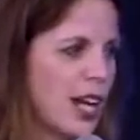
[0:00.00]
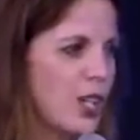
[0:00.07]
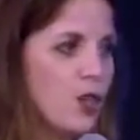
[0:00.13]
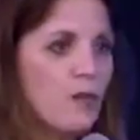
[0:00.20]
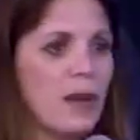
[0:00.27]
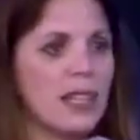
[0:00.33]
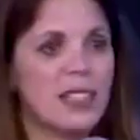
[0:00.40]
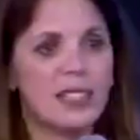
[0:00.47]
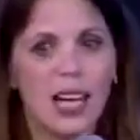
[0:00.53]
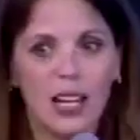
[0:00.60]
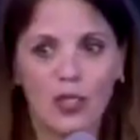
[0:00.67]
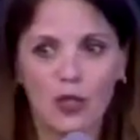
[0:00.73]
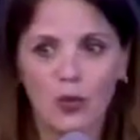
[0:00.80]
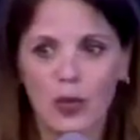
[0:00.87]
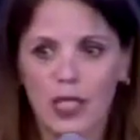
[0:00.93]
I knew many
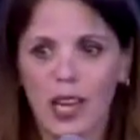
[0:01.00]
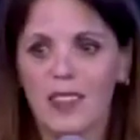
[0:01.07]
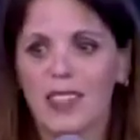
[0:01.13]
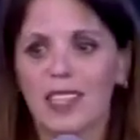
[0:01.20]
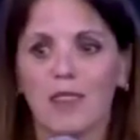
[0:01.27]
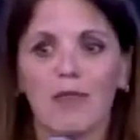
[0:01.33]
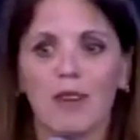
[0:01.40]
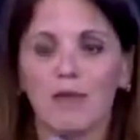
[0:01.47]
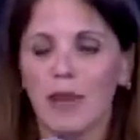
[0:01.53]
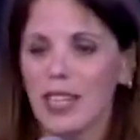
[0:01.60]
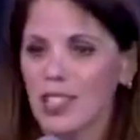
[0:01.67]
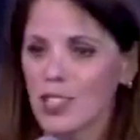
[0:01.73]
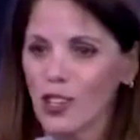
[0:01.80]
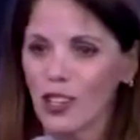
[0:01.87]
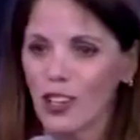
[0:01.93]
doctors who had done this. I'd read
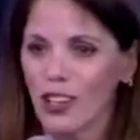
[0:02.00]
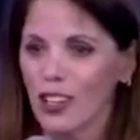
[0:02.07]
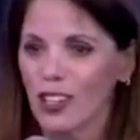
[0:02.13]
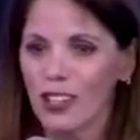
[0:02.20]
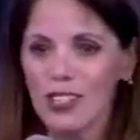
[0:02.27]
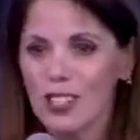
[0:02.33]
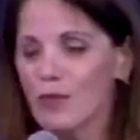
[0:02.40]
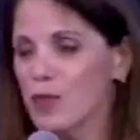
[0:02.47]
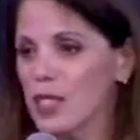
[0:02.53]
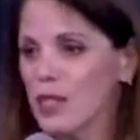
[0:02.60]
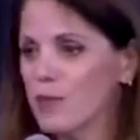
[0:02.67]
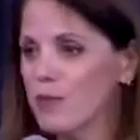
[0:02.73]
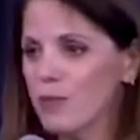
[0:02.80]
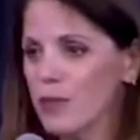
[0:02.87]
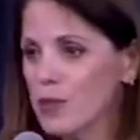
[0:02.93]
many journal articles.
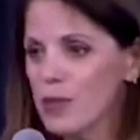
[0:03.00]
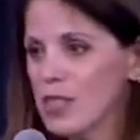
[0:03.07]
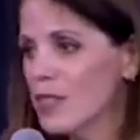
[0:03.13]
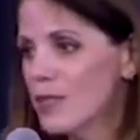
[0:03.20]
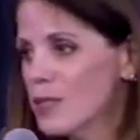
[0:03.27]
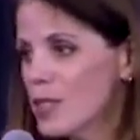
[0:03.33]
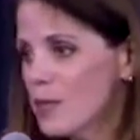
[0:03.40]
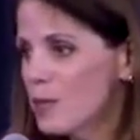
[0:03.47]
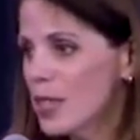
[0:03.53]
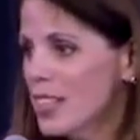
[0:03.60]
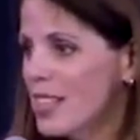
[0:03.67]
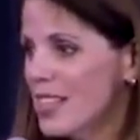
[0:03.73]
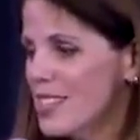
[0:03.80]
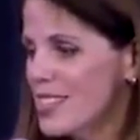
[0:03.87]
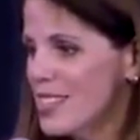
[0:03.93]
It was
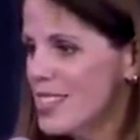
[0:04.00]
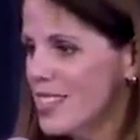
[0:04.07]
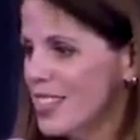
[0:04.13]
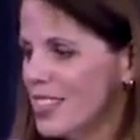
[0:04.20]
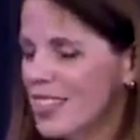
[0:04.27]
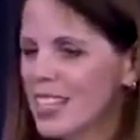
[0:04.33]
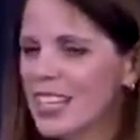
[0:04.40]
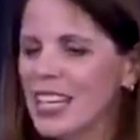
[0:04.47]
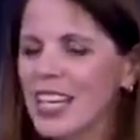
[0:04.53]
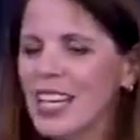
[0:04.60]
completely consistent.